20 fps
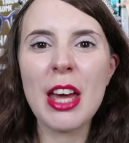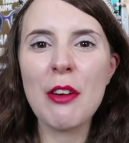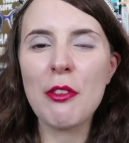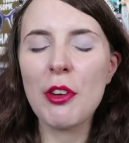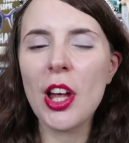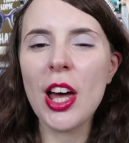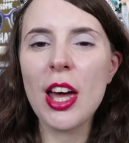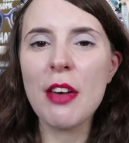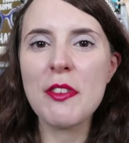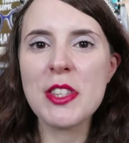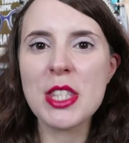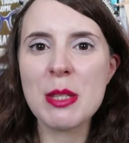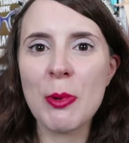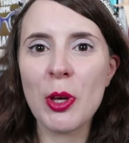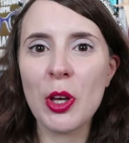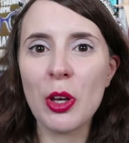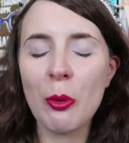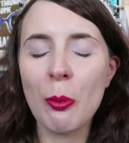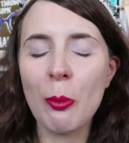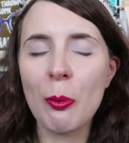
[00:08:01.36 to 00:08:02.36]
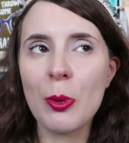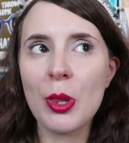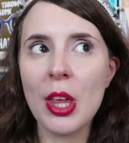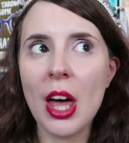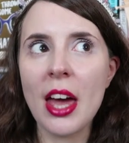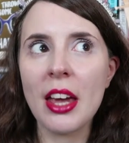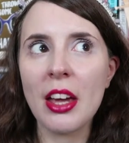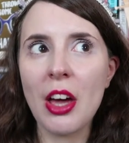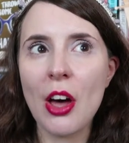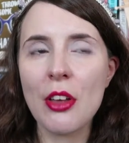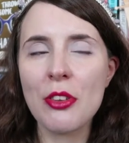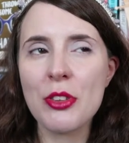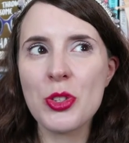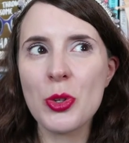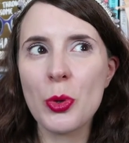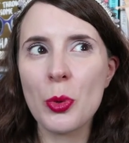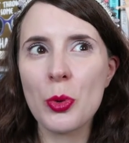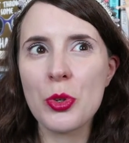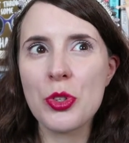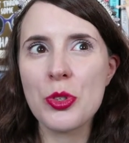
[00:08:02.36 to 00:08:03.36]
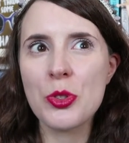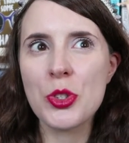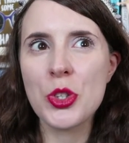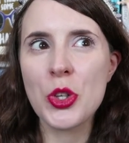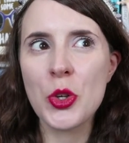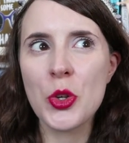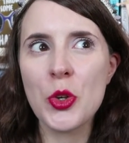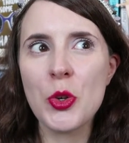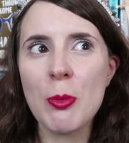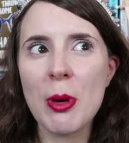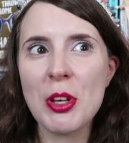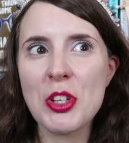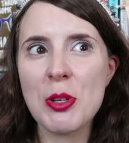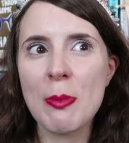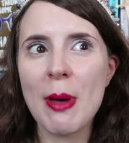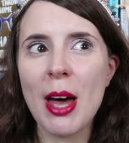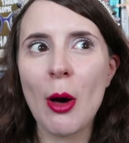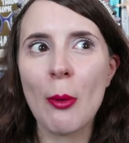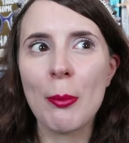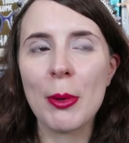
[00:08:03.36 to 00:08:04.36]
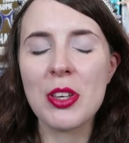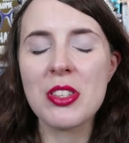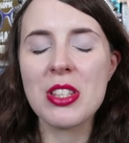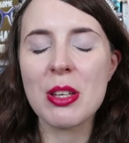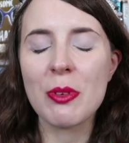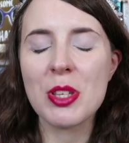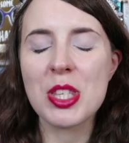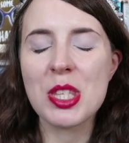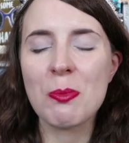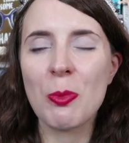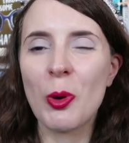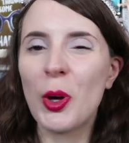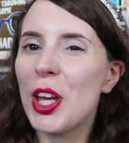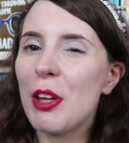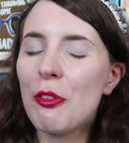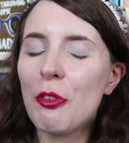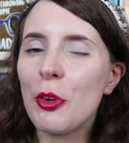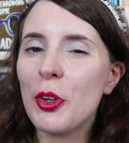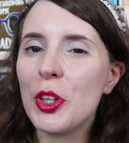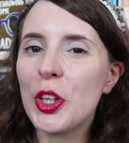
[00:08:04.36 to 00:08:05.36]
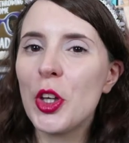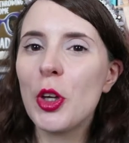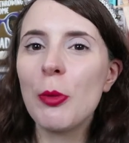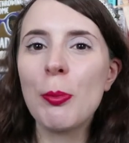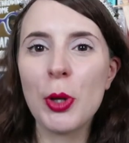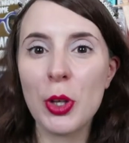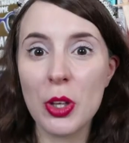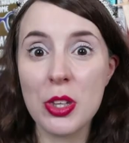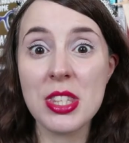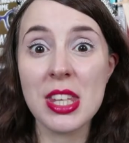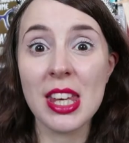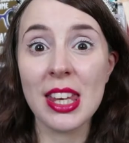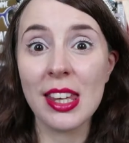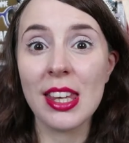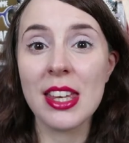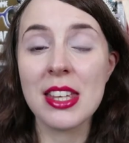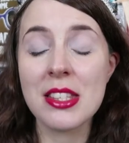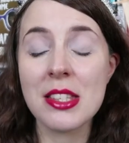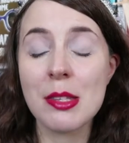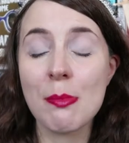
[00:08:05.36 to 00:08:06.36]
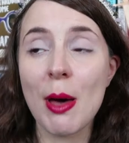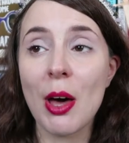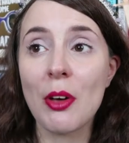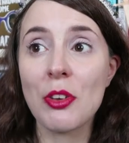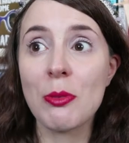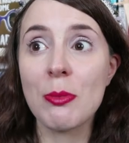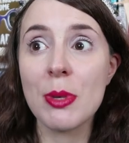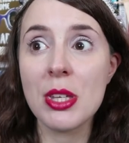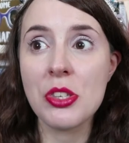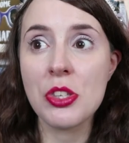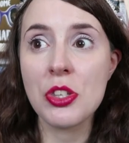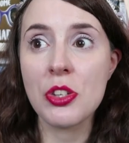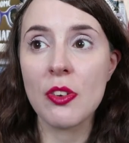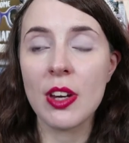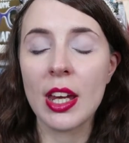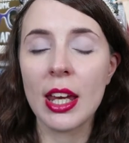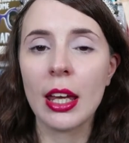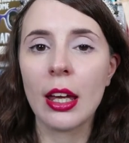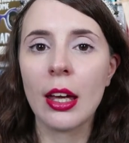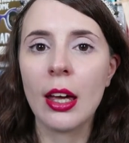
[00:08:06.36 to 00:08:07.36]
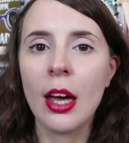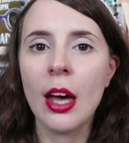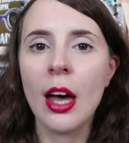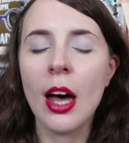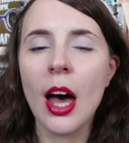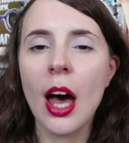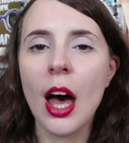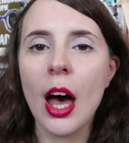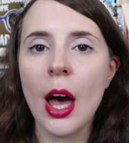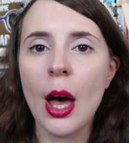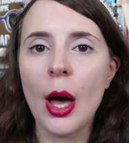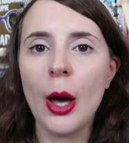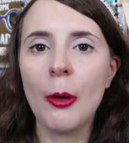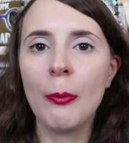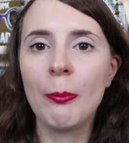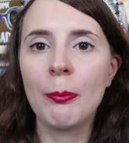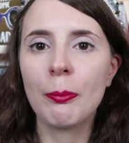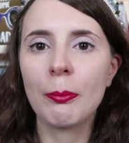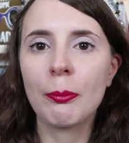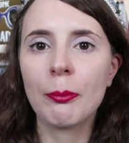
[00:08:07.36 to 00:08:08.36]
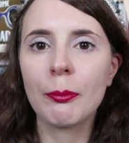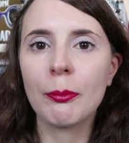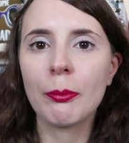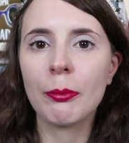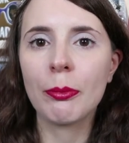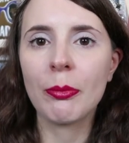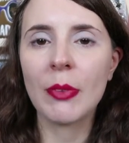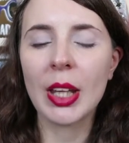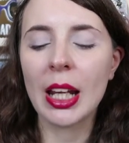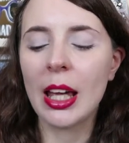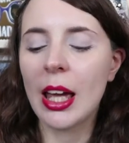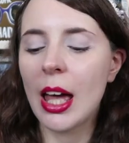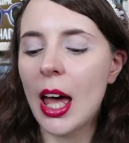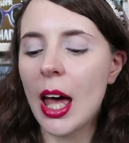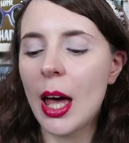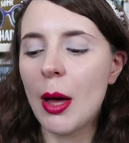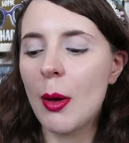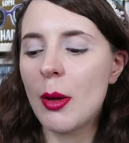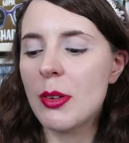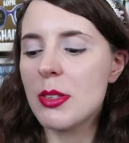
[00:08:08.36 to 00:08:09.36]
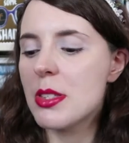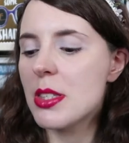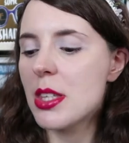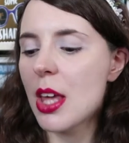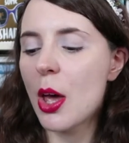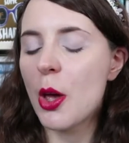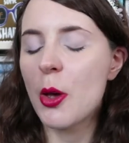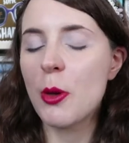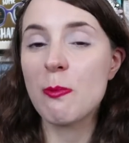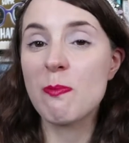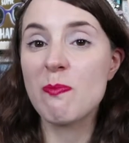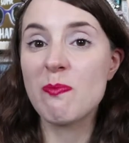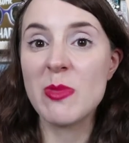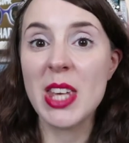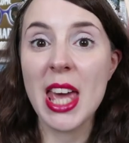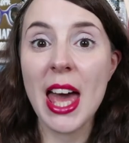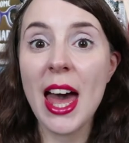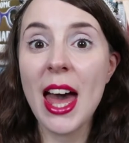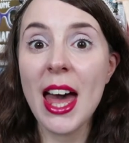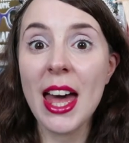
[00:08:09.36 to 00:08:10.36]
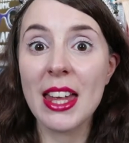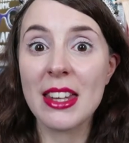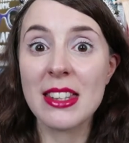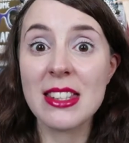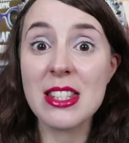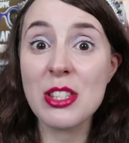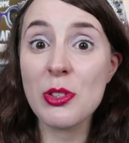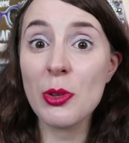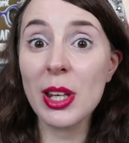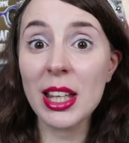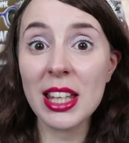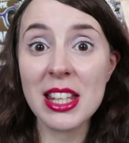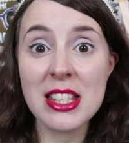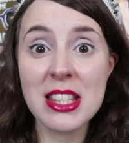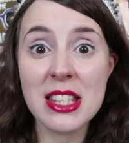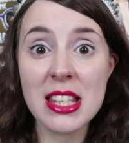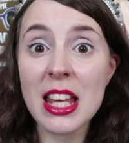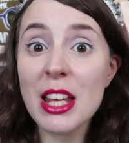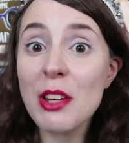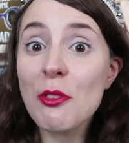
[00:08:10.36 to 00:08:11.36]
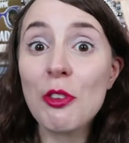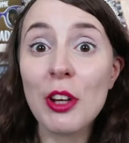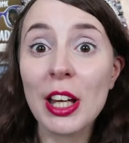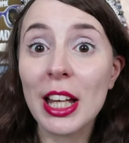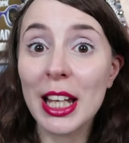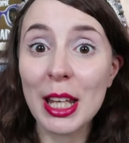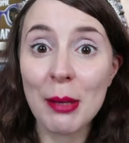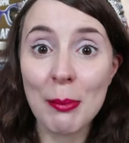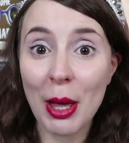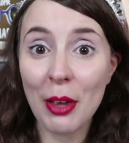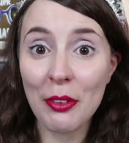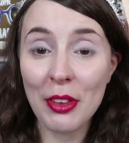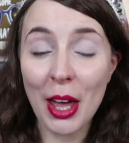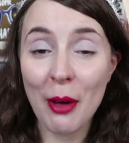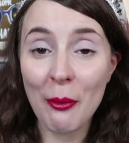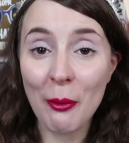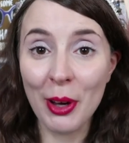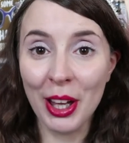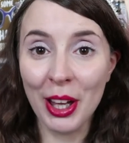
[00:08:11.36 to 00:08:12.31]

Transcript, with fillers: The Otherlife is a book that I can't talk too much about because it will spoil it for you because it is about a mystery. Um, so yeah, that's all I can say really about that